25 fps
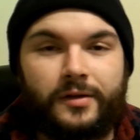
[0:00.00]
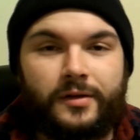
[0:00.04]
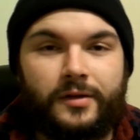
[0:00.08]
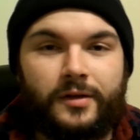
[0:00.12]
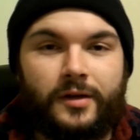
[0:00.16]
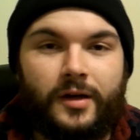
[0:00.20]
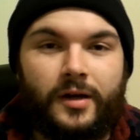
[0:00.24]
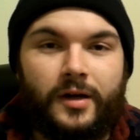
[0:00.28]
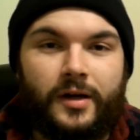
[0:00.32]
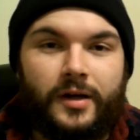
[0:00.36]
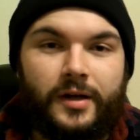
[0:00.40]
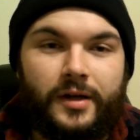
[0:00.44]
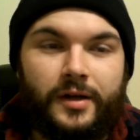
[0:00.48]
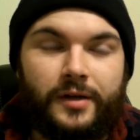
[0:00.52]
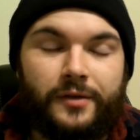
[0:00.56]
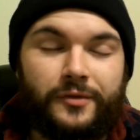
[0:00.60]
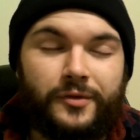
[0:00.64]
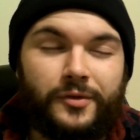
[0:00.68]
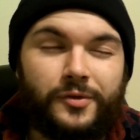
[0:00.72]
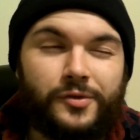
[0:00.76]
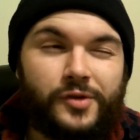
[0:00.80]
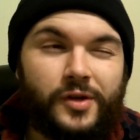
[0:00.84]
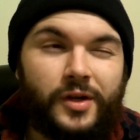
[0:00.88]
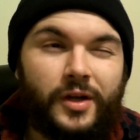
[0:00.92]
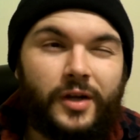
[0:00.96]
And if
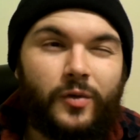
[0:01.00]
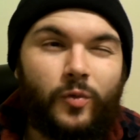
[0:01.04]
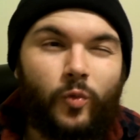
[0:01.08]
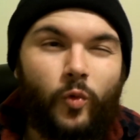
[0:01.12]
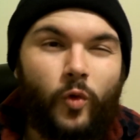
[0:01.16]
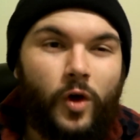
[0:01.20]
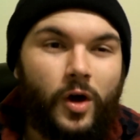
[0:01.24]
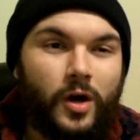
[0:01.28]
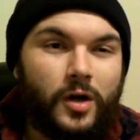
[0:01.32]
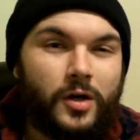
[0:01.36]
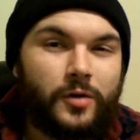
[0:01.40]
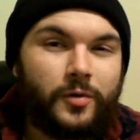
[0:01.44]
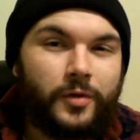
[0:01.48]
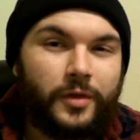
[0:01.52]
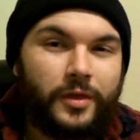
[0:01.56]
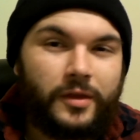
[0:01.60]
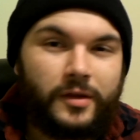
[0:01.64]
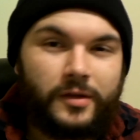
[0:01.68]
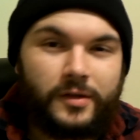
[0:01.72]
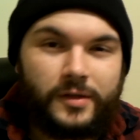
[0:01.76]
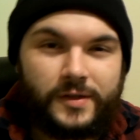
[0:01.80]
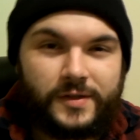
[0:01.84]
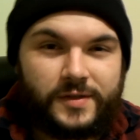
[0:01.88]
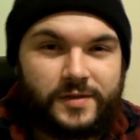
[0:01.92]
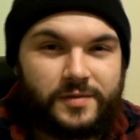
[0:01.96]
you drink water with
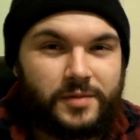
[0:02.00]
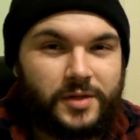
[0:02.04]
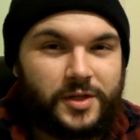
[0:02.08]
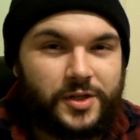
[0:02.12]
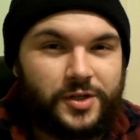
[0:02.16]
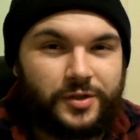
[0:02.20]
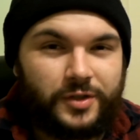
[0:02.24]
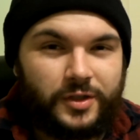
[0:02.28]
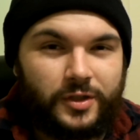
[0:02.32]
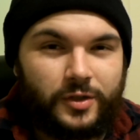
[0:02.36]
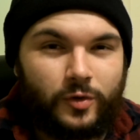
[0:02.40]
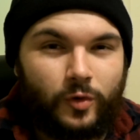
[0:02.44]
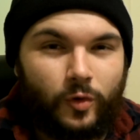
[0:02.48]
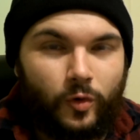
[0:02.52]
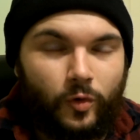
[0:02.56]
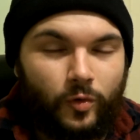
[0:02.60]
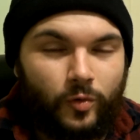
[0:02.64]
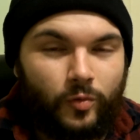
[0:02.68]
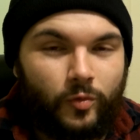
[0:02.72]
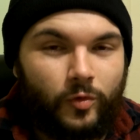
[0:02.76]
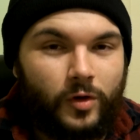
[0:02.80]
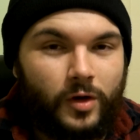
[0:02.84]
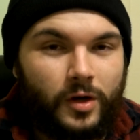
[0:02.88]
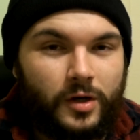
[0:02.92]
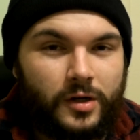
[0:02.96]
it, especially cold
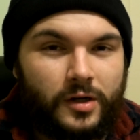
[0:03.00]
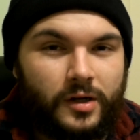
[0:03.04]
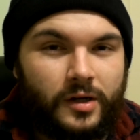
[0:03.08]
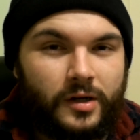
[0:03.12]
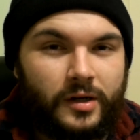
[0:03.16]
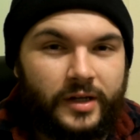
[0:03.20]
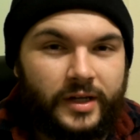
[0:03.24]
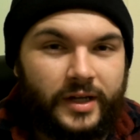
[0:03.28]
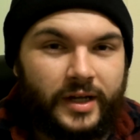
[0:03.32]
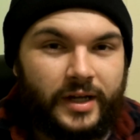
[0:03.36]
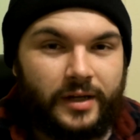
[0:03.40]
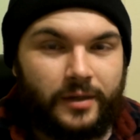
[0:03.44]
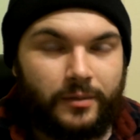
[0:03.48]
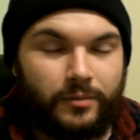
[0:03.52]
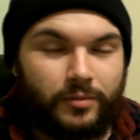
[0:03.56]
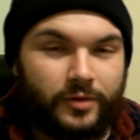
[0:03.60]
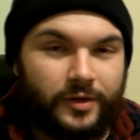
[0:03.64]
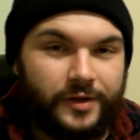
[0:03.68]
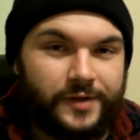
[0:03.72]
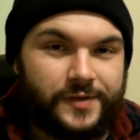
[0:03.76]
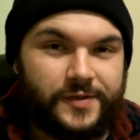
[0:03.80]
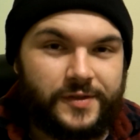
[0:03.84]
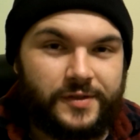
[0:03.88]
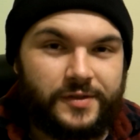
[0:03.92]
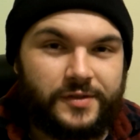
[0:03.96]
water, kind of
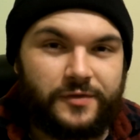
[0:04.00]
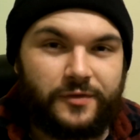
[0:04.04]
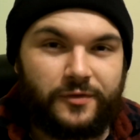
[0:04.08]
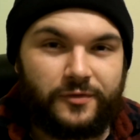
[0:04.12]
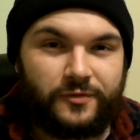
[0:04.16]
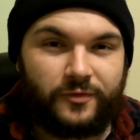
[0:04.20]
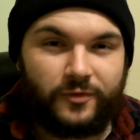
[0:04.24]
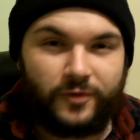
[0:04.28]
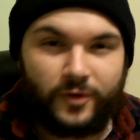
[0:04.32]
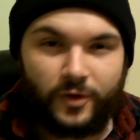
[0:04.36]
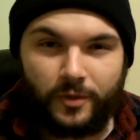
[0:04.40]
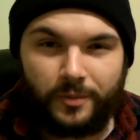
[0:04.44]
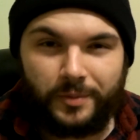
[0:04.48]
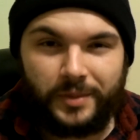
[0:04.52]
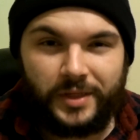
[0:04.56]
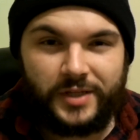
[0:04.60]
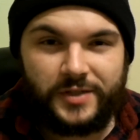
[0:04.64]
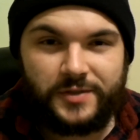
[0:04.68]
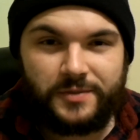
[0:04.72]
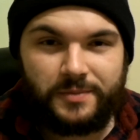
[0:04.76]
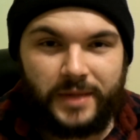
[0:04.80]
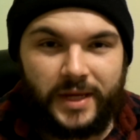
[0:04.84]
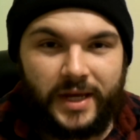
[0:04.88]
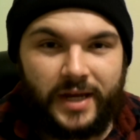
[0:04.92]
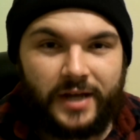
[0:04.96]
brings the
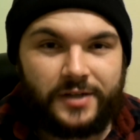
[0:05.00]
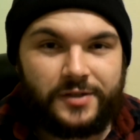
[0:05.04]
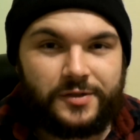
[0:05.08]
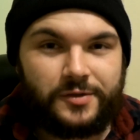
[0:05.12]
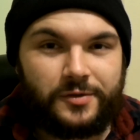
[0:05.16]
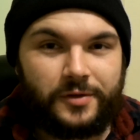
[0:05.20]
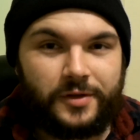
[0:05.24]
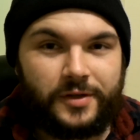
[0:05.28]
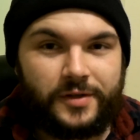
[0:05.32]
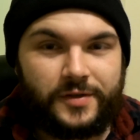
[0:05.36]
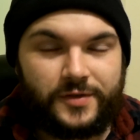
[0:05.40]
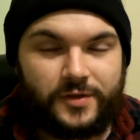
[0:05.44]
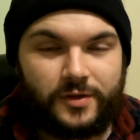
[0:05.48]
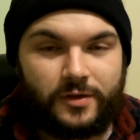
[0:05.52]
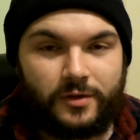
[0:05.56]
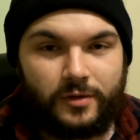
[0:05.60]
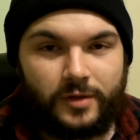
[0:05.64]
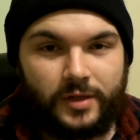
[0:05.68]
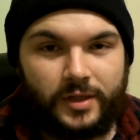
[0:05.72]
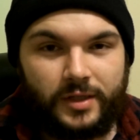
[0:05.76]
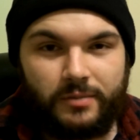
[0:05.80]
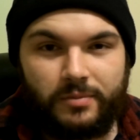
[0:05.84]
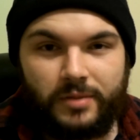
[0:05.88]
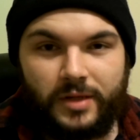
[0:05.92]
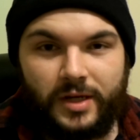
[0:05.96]
firmness back to it. So
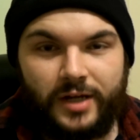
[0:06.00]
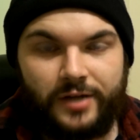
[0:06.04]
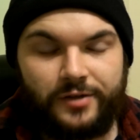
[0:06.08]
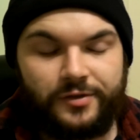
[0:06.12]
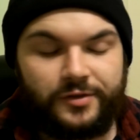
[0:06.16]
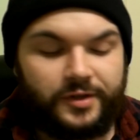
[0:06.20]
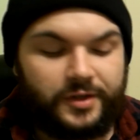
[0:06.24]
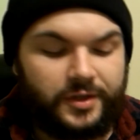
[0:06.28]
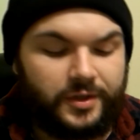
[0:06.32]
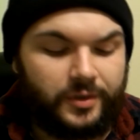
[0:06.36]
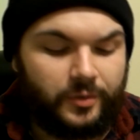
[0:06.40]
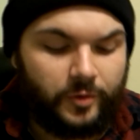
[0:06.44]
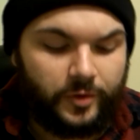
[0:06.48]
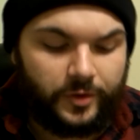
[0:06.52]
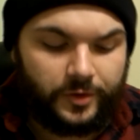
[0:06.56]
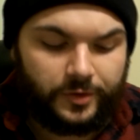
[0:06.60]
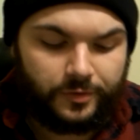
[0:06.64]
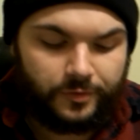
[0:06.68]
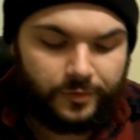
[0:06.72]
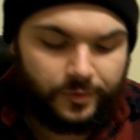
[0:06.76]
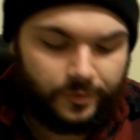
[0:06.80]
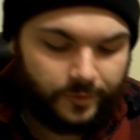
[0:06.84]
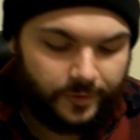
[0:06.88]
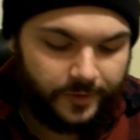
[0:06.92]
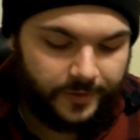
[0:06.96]
keep hydrated while you
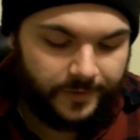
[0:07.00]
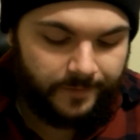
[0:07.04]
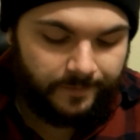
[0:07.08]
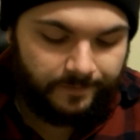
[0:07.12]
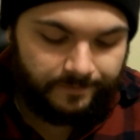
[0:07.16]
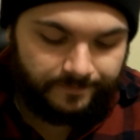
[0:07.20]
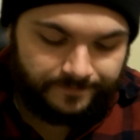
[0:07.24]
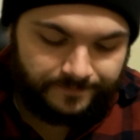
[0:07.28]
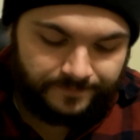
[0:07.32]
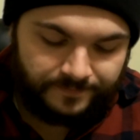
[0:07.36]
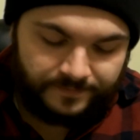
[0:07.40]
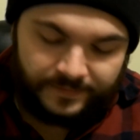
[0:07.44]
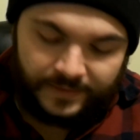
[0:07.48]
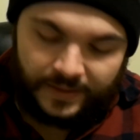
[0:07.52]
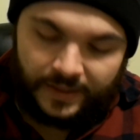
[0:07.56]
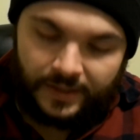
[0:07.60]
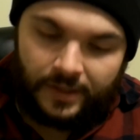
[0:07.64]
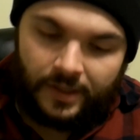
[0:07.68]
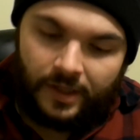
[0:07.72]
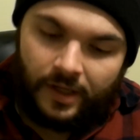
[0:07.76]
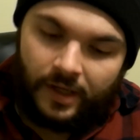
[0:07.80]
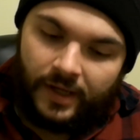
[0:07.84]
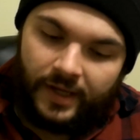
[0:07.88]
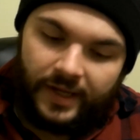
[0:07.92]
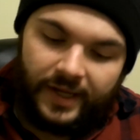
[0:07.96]
do it.
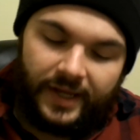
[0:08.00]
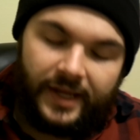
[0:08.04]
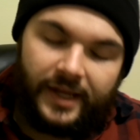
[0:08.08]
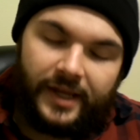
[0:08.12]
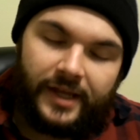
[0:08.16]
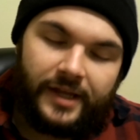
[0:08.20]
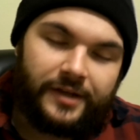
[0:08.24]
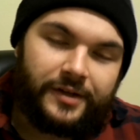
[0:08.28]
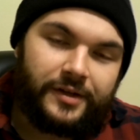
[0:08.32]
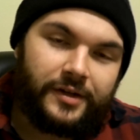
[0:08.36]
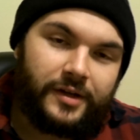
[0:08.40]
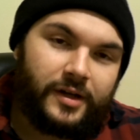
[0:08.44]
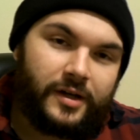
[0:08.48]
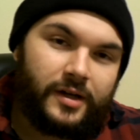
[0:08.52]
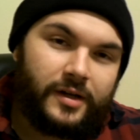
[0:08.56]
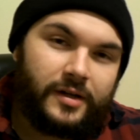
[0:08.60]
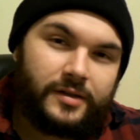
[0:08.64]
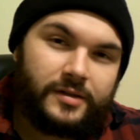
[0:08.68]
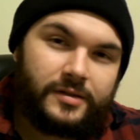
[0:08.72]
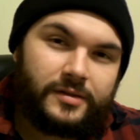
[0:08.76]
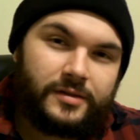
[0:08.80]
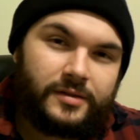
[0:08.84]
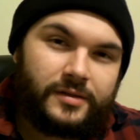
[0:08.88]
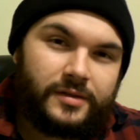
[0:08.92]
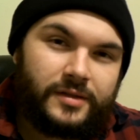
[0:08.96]
And
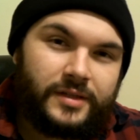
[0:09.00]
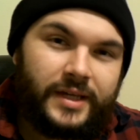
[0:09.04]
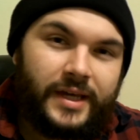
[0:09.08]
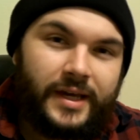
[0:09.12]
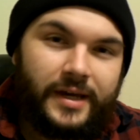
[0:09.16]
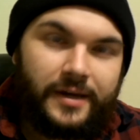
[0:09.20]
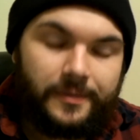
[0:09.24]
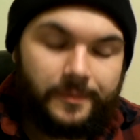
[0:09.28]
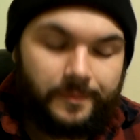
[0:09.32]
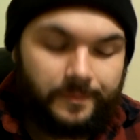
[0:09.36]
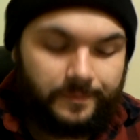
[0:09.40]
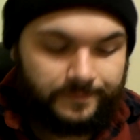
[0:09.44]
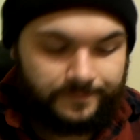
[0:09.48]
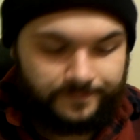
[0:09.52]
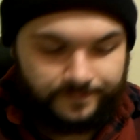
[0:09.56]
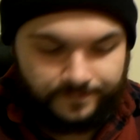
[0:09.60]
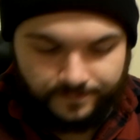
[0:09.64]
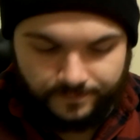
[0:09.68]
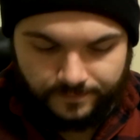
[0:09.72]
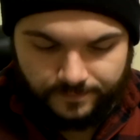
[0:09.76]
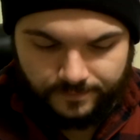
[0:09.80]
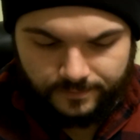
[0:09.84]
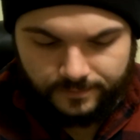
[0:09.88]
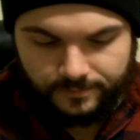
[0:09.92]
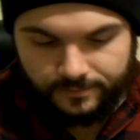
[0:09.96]
yeah.
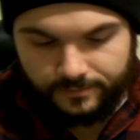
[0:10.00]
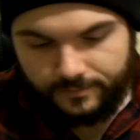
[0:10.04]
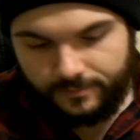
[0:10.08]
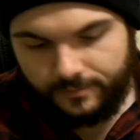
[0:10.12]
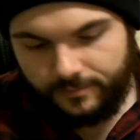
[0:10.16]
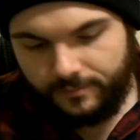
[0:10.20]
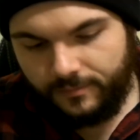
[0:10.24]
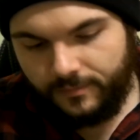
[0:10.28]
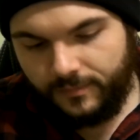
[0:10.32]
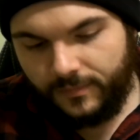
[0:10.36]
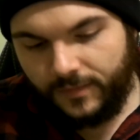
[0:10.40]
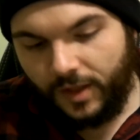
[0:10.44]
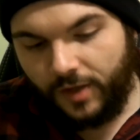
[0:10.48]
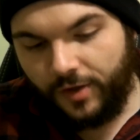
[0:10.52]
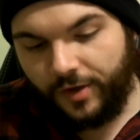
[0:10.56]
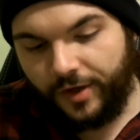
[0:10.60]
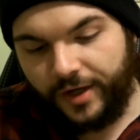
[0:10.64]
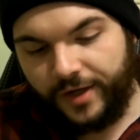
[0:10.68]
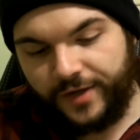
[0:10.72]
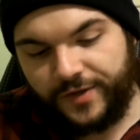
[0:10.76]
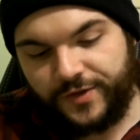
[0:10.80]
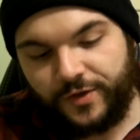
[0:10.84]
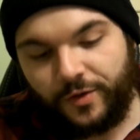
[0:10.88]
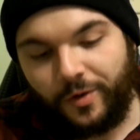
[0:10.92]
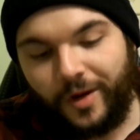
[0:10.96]

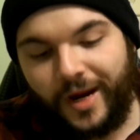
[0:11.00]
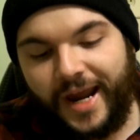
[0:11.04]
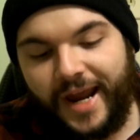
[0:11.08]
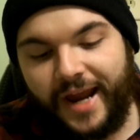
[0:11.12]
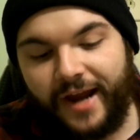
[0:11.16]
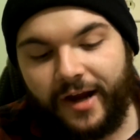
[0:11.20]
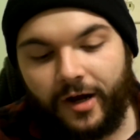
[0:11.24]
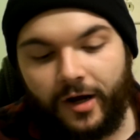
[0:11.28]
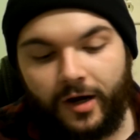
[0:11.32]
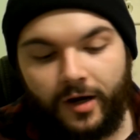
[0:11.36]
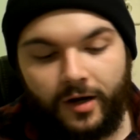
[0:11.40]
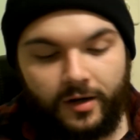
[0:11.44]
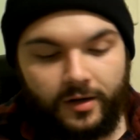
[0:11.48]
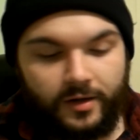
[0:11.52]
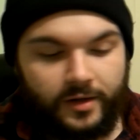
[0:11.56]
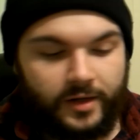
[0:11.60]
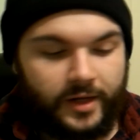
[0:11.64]
Okay, so hair.